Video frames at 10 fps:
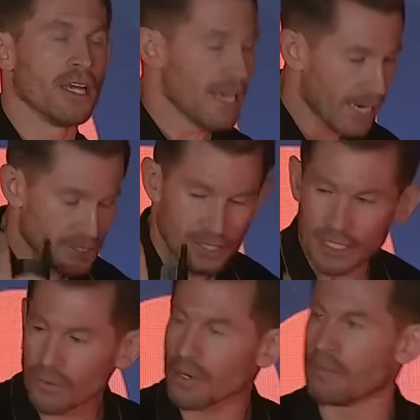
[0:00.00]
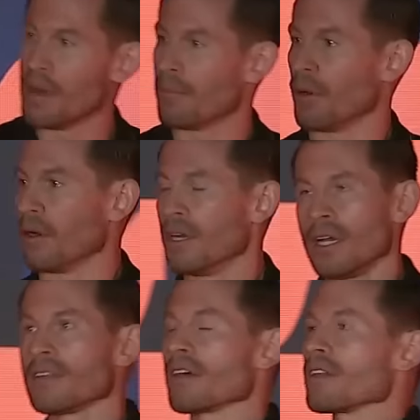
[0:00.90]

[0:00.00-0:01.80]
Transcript: And I still remember the